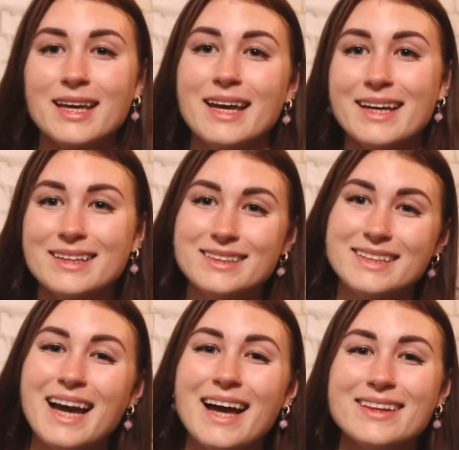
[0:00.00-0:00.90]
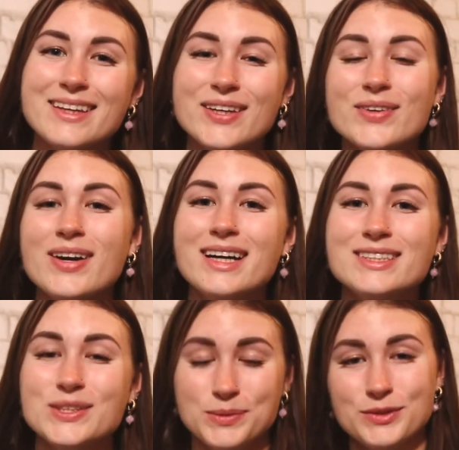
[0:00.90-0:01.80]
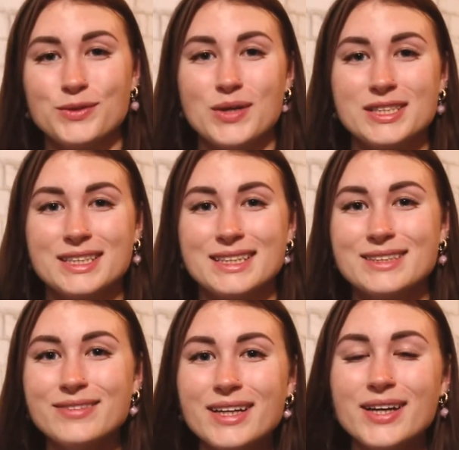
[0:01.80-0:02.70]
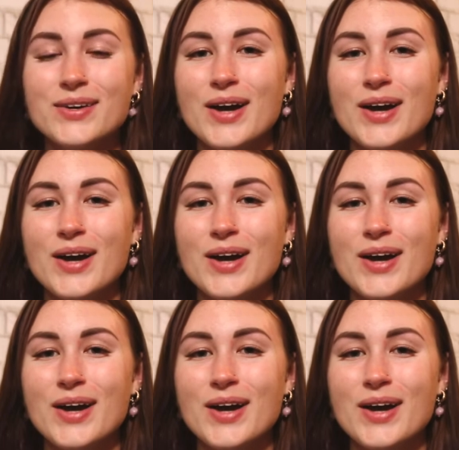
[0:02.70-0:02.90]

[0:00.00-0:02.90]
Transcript: And yeah, thank you guys so much for watching this video.